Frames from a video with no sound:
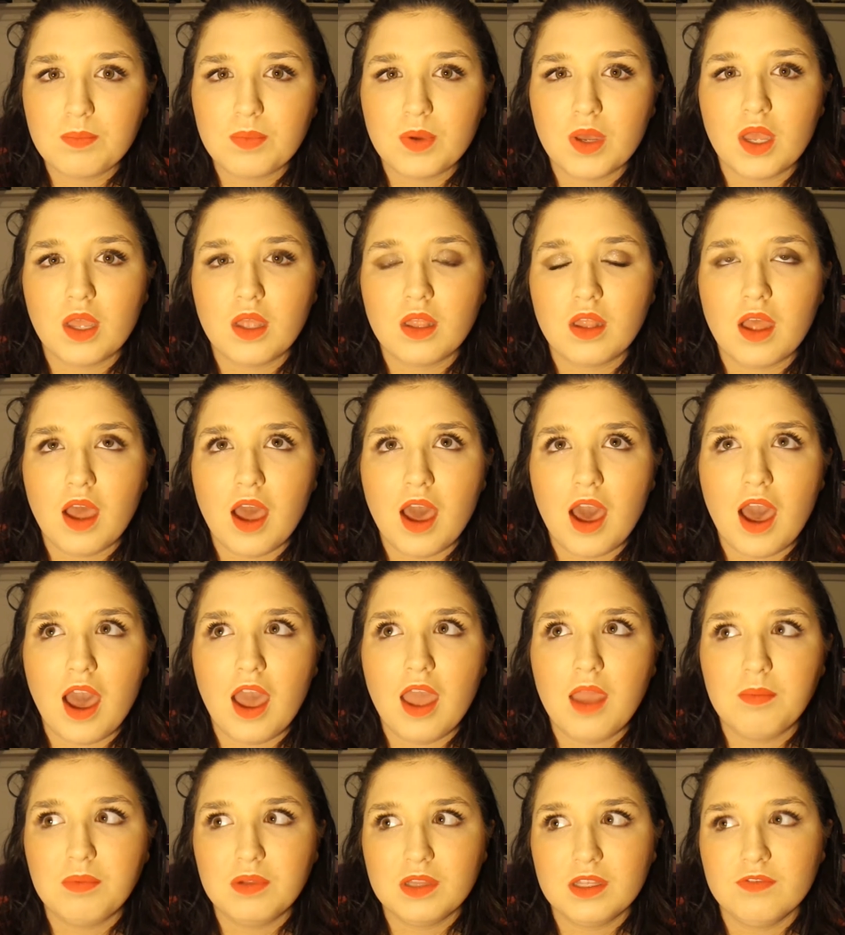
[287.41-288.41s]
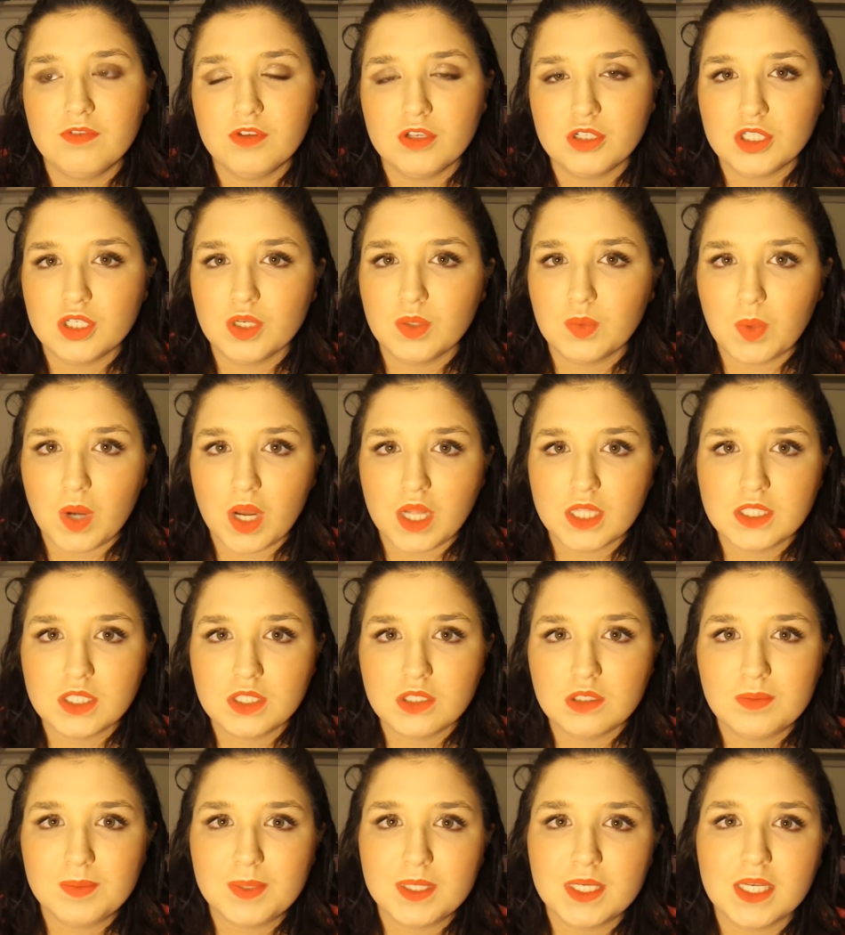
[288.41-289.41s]
but I believe you should want
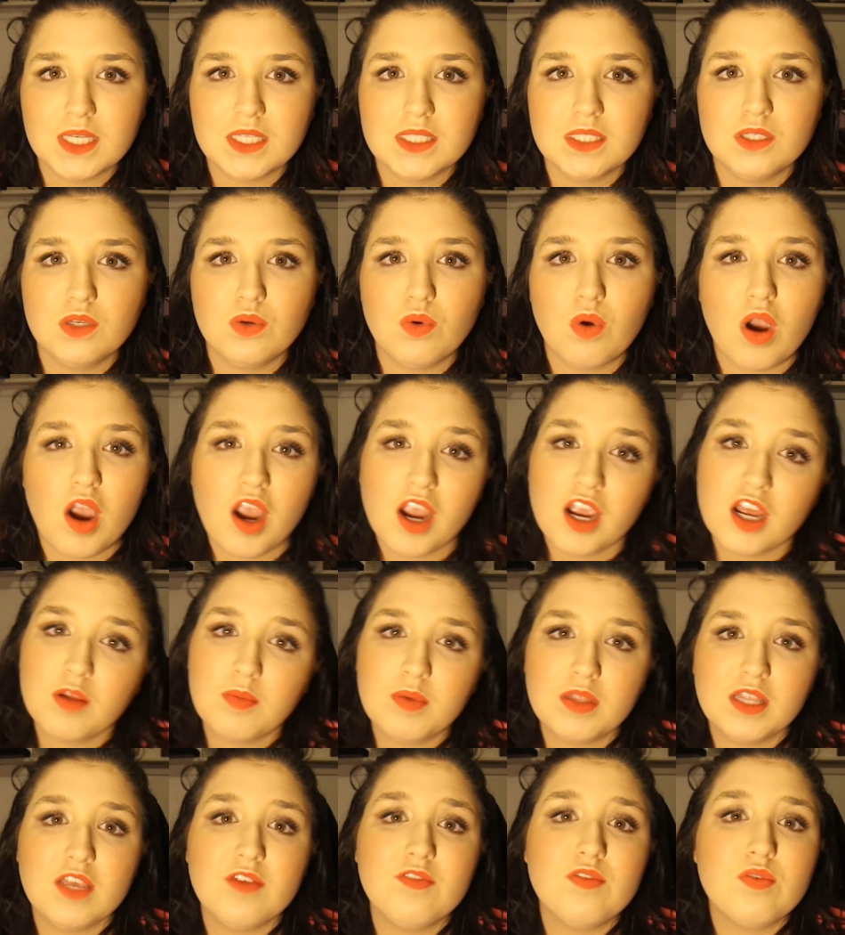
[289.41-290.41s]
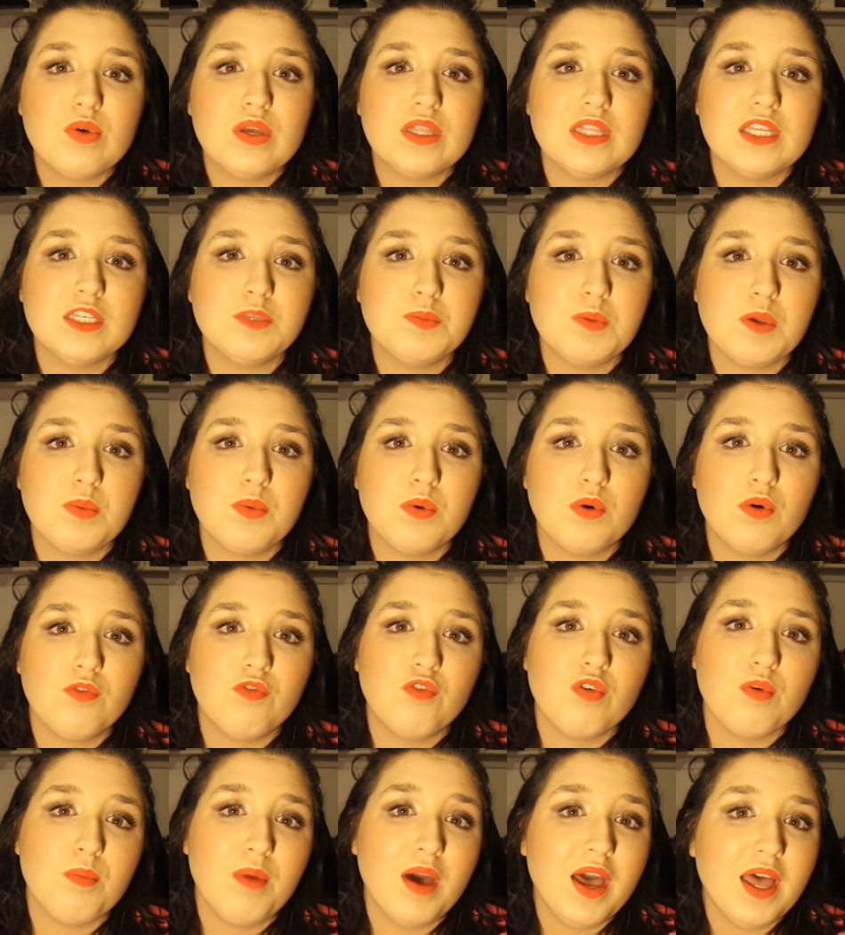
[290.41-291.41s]
to because you are going to be living with these people
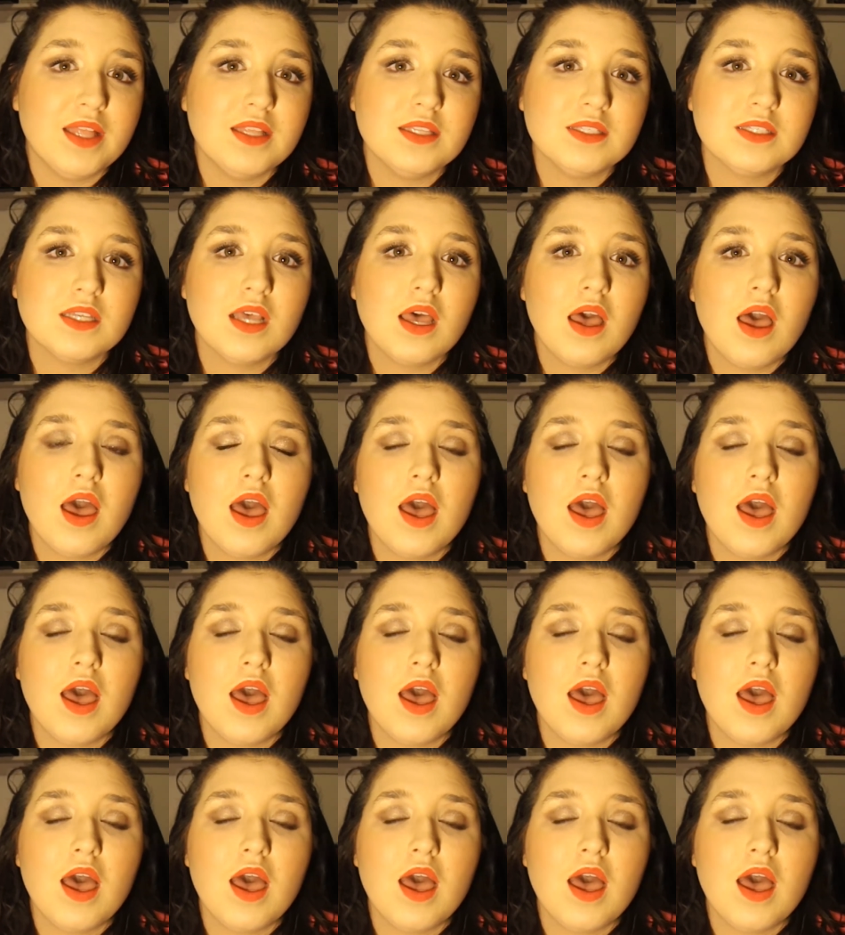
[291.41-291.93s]
for months.